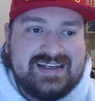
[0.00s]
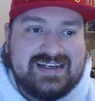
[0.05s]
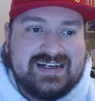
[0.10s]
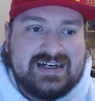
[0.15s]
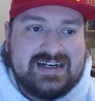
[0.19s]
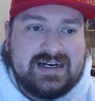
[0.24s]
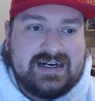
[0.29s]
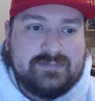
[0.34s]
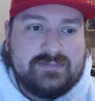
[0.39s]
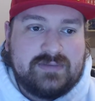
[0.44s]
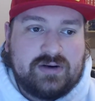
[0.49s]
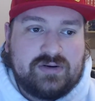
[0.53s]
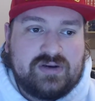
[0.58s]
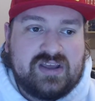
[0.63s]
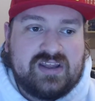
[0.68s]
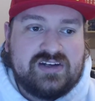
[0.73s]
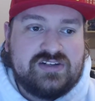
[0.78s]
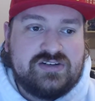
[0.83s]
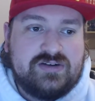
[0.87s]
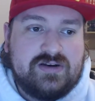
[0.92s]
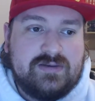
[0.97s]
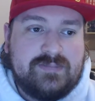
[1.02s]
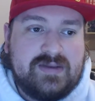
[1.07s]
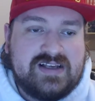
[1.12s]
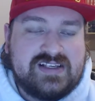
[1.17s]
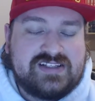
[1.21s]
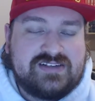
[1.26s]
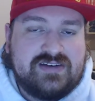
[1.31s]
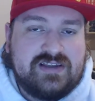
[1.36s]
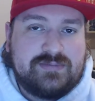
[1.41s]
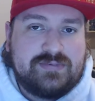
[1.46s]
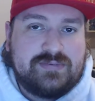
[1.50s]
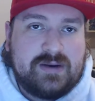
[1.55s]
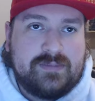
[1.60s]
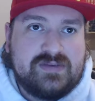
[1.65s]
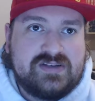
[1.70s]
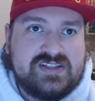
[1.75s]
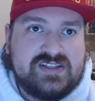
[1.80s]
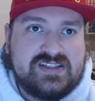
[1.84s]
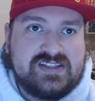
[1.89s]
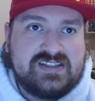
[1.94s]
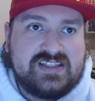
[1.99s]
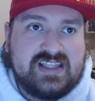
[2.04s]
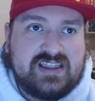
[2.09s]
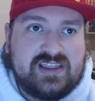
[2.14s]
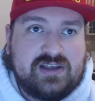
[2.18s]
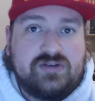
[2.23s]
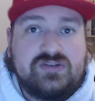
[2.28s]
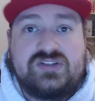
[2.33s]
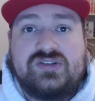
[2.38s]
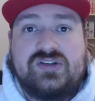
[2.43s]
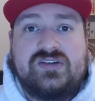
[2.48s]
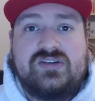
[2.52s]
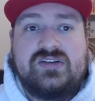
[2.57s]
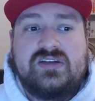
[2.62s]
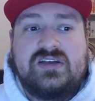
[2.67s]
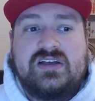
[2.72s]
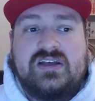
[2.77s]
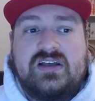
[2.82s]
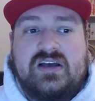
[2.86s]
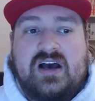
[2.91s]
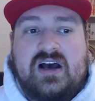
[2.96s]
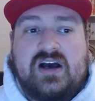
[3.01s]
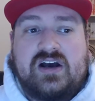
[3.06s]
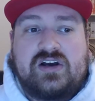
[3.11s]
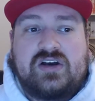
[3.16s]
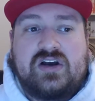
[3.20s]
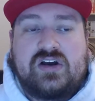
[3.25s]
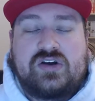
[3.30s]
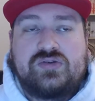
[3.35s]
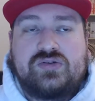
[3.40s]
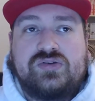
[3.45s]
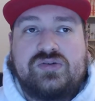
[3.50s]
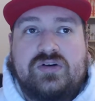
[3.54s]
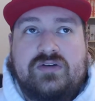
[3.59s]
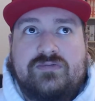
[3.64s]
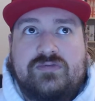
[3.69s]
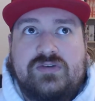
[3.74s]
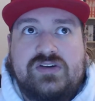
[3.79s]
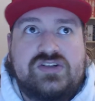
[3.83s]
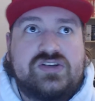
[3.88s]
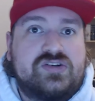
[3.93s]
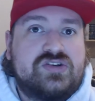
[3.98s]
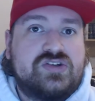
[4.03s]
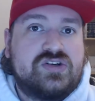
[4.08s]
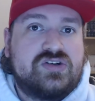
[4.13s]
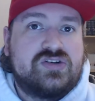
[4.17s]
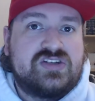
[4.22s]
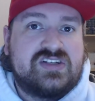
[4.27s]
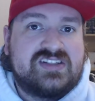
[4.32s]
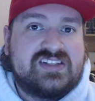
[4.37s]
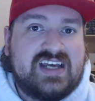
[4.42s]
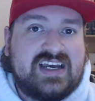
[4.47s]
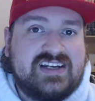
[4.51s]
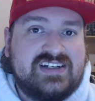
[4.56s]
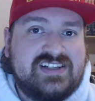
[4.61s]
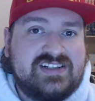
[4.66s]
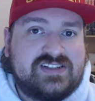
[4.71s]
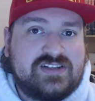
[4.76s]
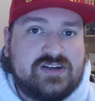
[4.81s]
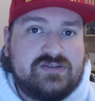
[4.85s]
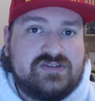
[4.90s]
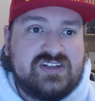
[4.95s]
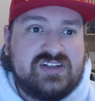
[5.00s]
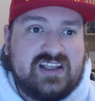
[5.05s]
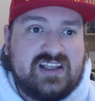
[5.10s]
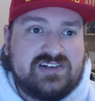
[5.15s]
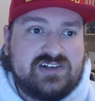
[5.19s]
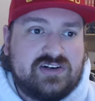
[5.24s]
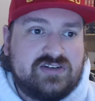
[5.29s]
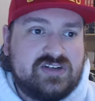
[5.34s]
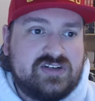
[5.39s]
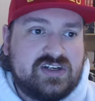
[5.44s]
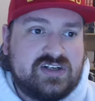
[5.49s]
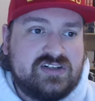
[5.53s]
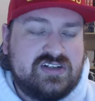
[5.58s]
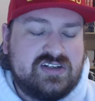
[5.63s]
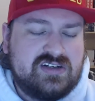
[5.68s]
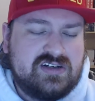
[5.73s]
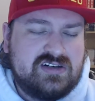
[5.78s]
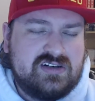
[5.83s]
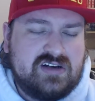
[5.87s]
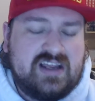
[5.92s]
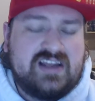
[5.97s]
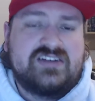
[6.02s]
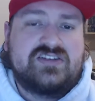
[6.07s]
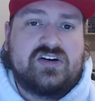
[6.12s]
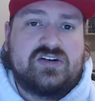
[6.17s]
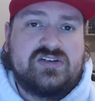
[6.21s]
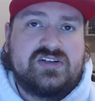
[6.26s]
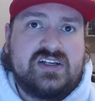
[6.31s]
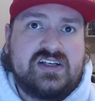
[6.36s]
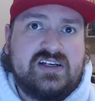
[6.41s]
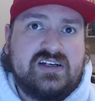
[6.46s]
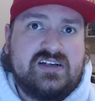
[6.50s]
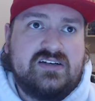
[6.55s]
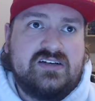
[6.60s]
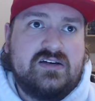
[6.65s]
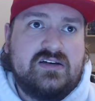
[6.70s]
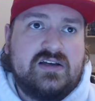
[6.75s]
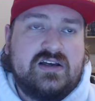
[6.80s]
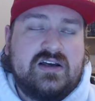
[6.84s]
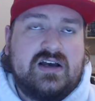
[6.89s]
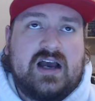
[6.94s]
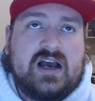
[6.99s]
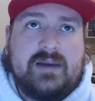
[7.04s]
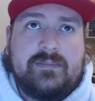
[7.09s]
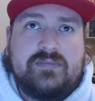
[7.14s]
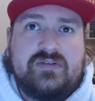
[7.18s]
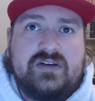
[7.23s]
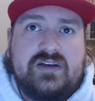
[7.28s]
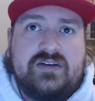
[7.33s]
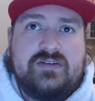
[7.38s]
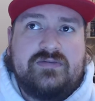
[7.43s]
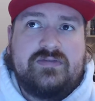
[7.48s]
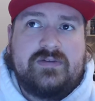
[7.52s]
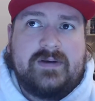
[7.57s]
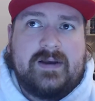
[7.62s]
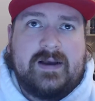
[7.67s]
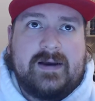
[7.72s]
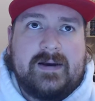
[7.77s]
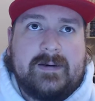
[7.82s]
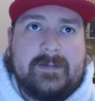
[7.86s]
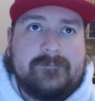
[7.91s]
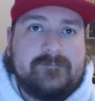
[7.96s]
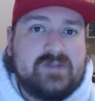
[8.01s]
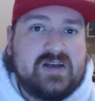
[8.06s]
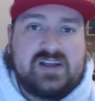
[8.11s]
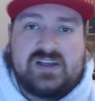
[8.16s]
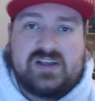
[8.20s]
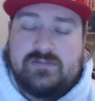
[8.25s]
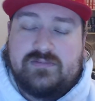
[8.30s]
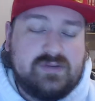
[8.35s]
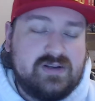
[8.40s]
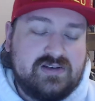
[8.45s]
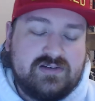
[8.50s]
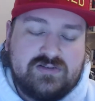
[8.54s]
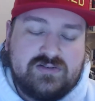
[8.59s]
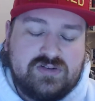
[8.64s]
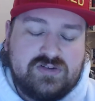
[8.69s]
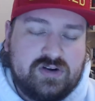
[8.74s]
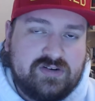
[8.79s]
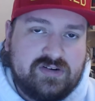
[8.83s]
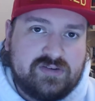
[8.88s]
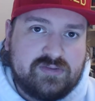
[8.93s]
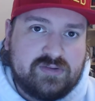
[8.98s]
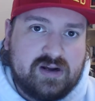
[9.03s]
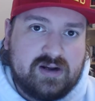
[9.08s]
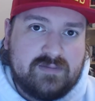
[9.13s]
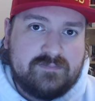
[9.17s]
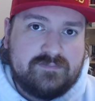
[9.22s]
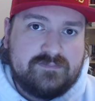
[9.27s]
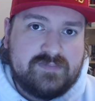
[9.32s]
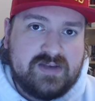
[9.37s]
I'll get into it. Basically, the premise is that they go to a crew of researchers and scientists go to Antarctica, I believe. I could be totally wrong.